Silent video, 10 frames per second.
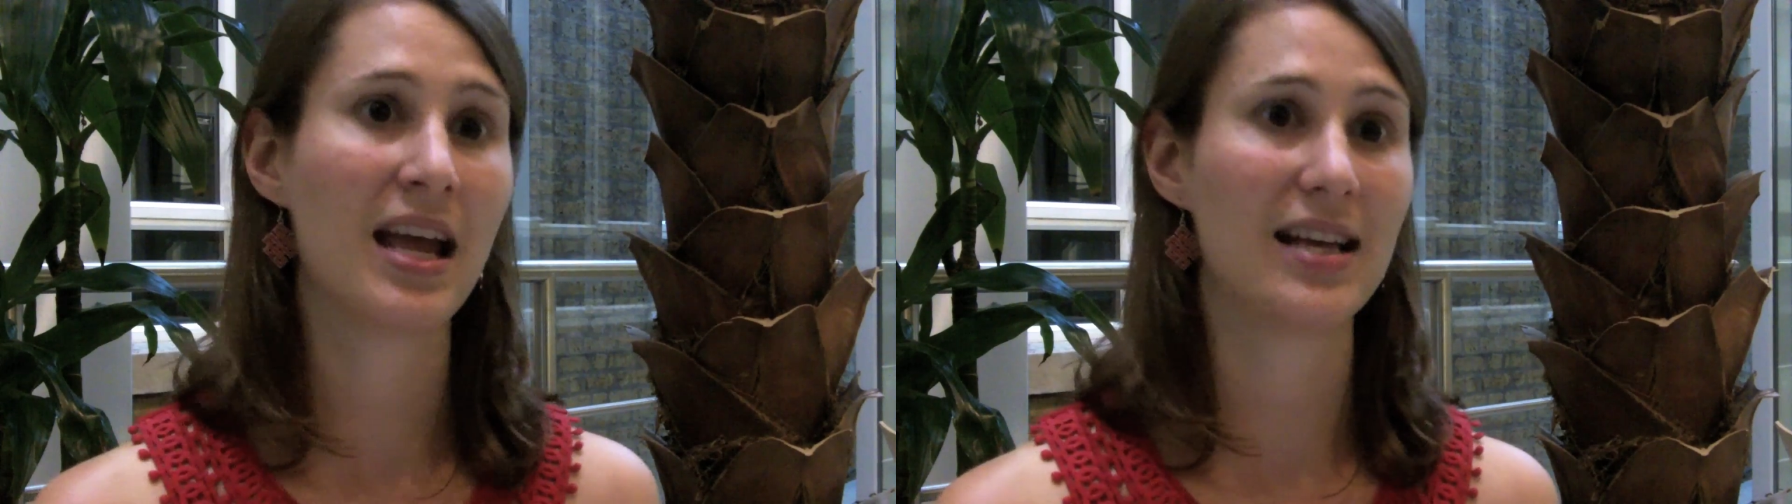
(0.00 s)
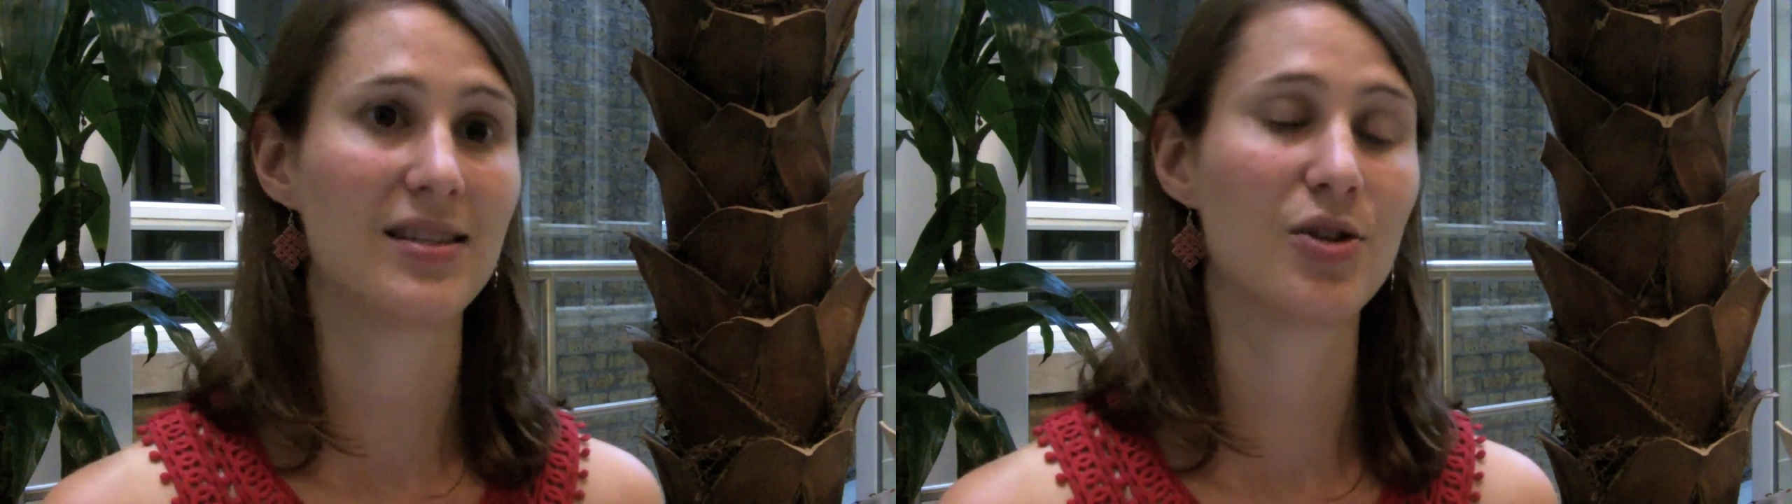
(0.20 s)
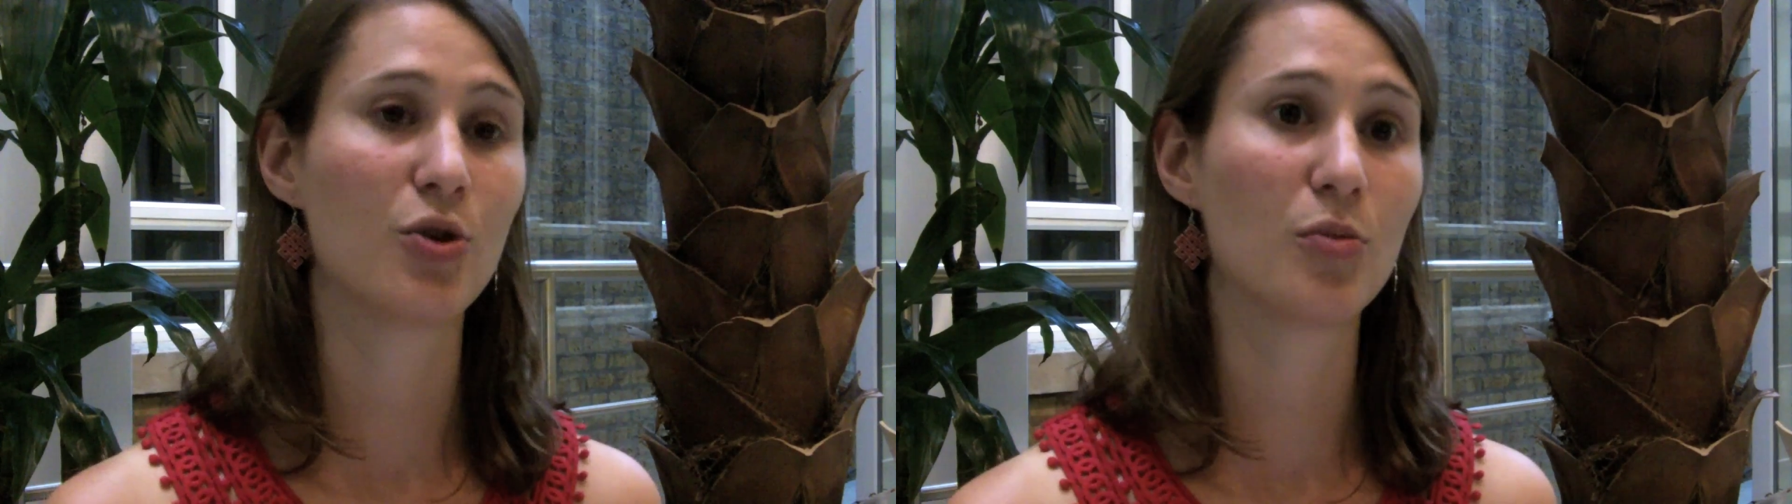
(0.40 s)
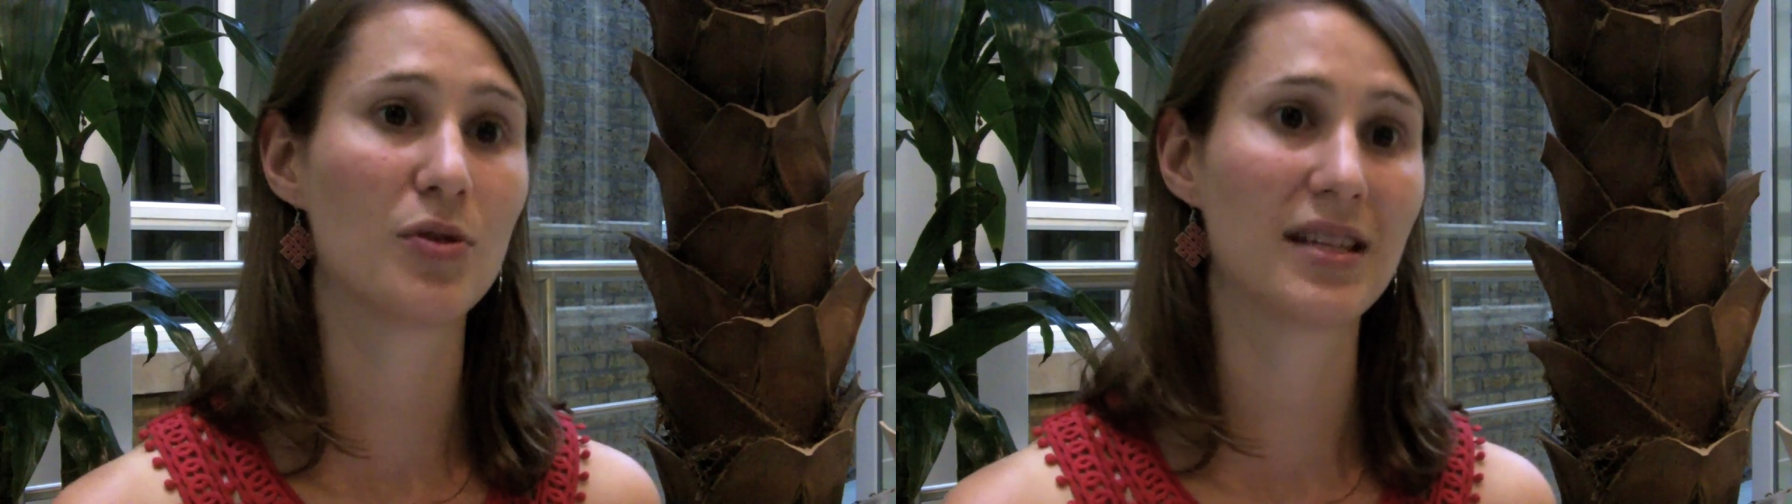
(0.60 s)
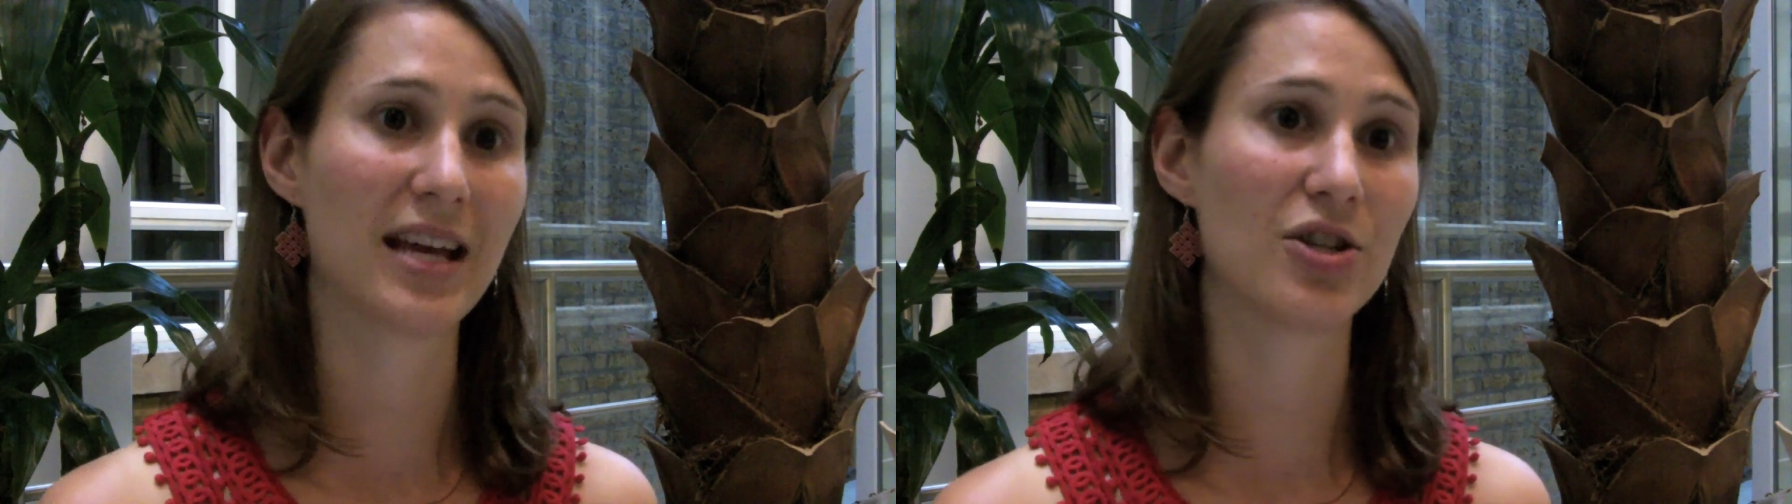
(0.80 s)
is the normal
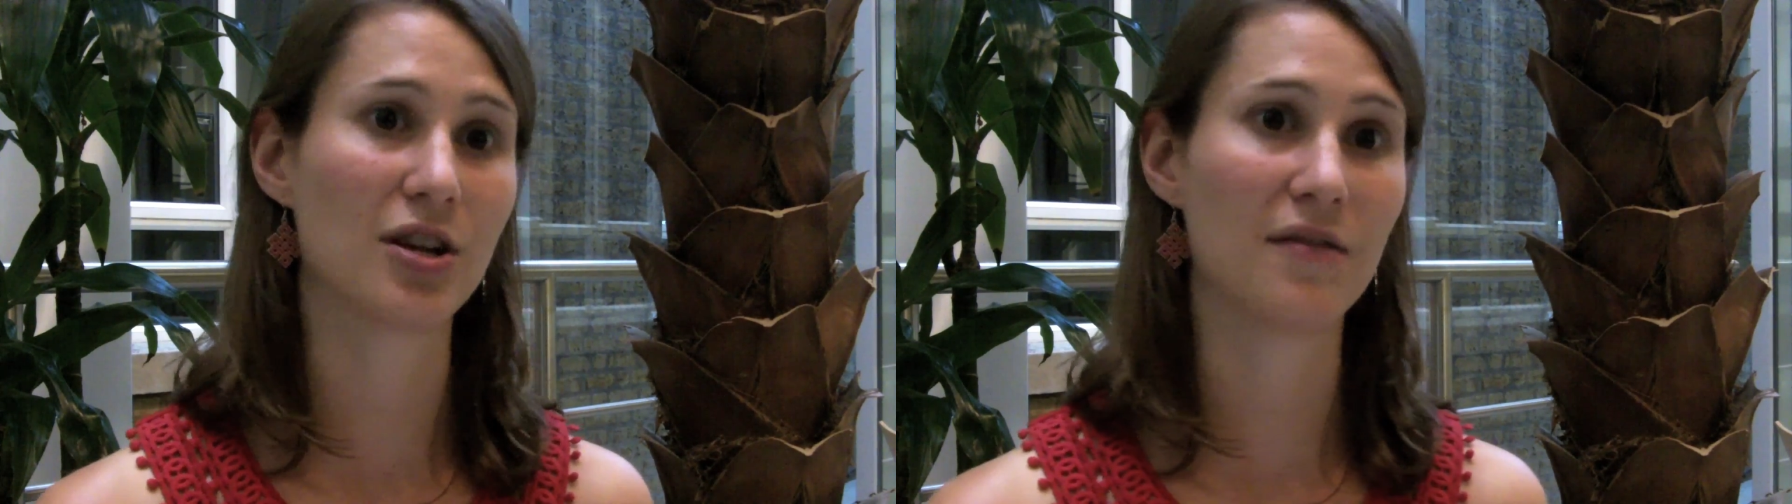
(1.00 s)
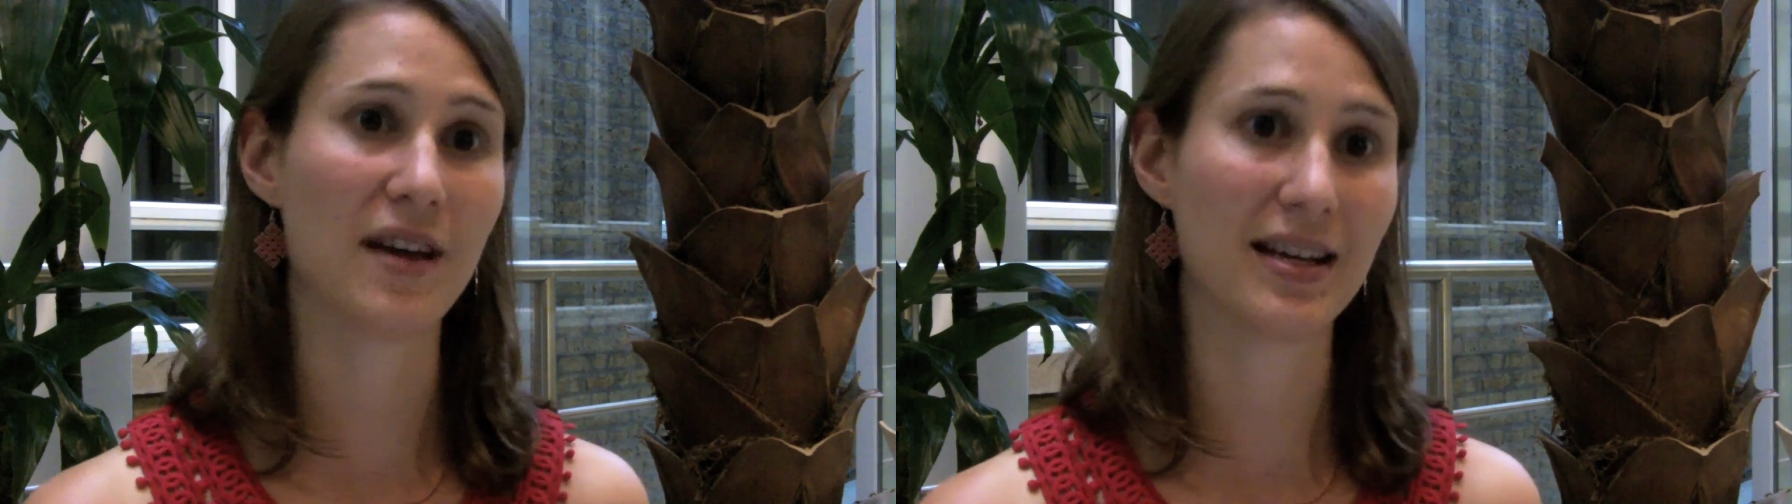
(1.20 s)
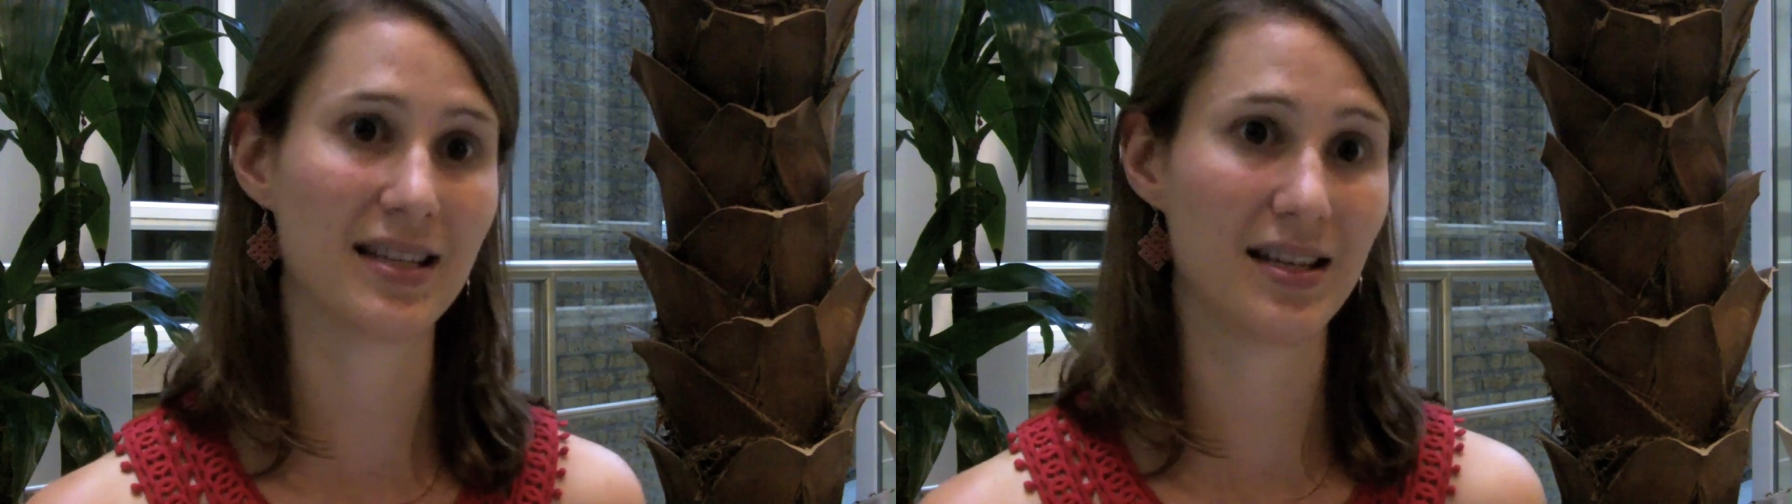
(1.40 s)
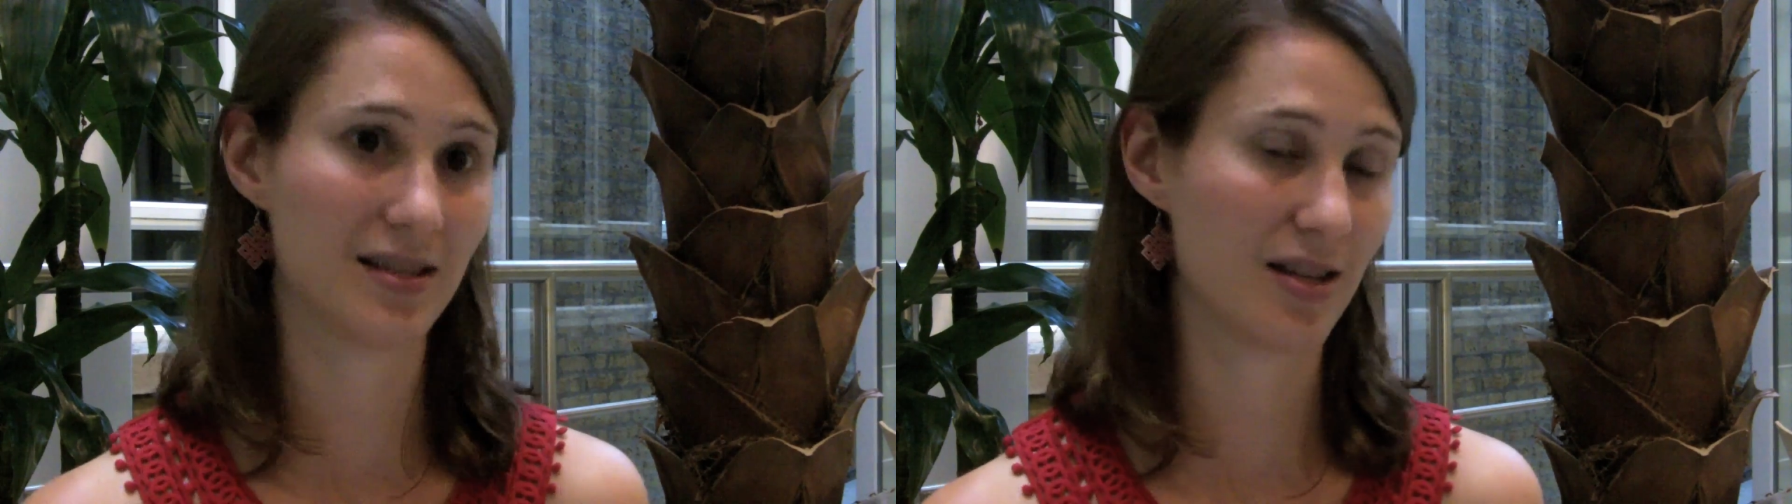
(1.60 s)
schedule of vaccines